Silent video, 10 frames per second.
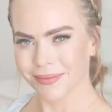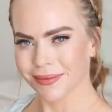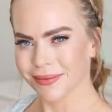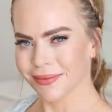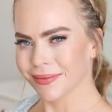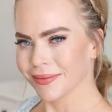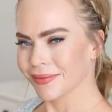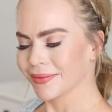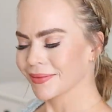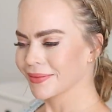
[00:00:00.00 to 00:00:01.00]

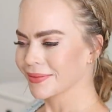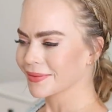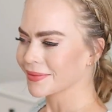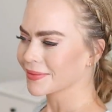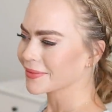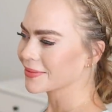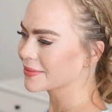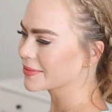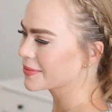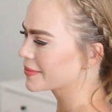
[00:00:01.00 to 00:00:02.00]

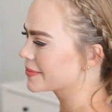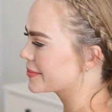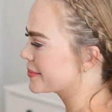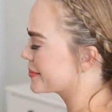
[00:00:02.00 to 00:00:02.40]
(silence)